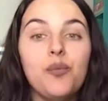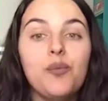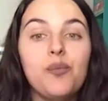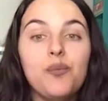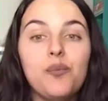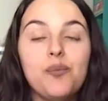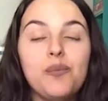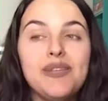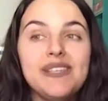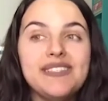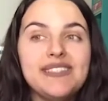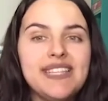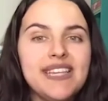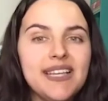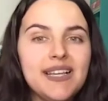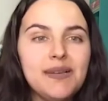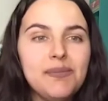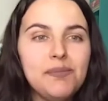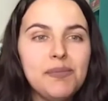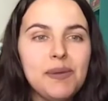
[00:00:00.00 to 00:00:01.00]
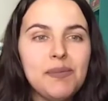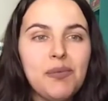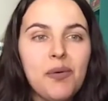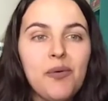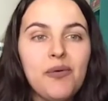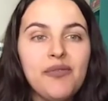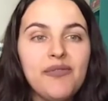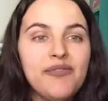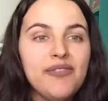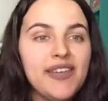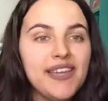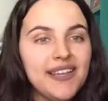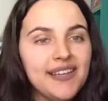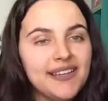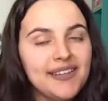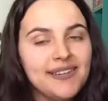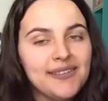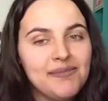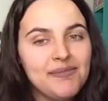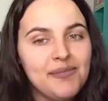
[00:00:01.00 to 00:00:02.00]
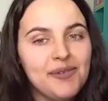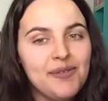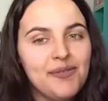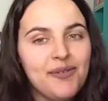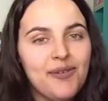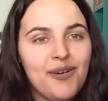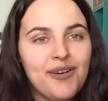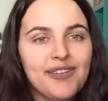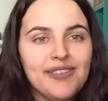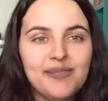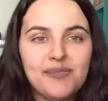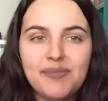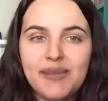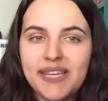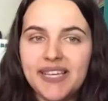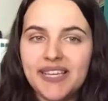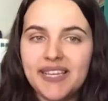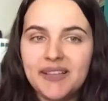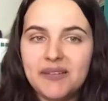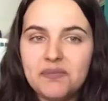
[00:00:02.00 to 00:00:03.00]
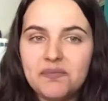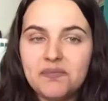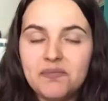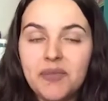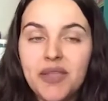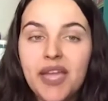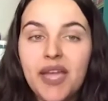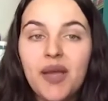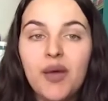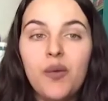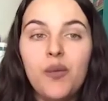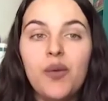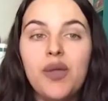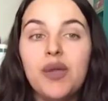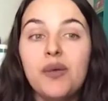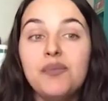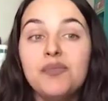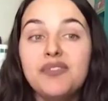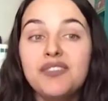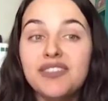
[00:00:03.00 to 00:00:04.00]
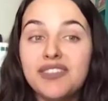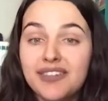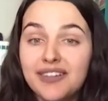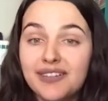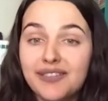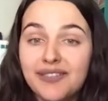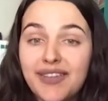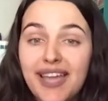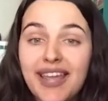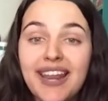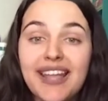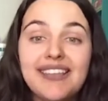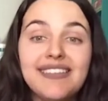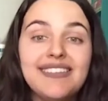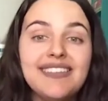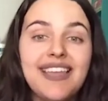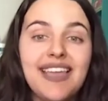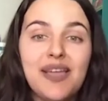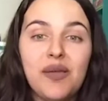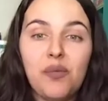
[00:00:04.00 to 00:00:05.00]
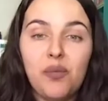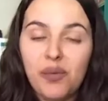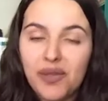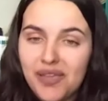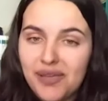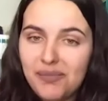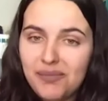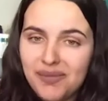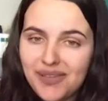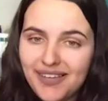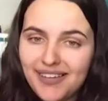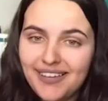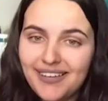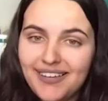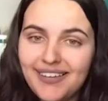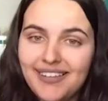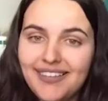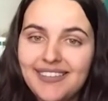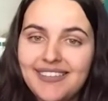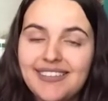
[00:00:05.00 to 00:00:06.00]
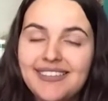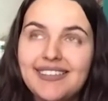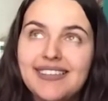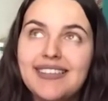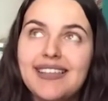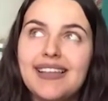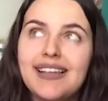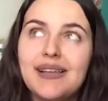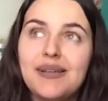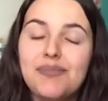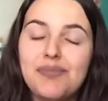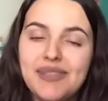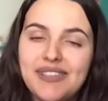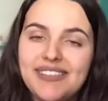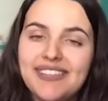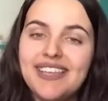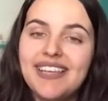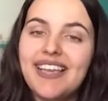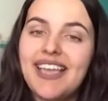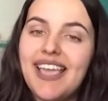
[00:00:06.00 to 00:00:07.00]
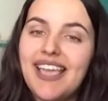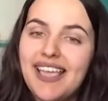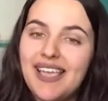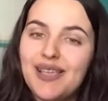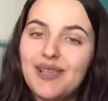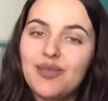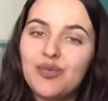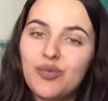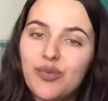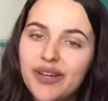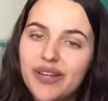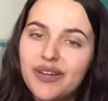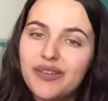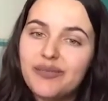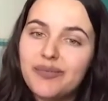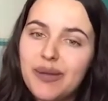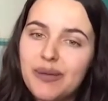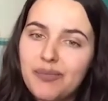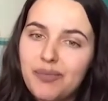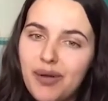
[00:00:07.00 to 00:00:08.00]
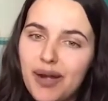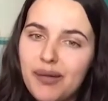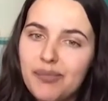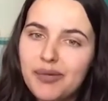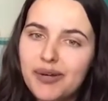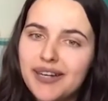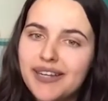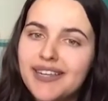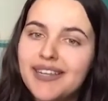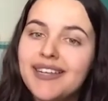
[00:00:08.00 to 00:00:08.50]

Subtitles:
MYSTIQUE people think before speaking. We observe, and I say we because MYSTIQUE is one of my primary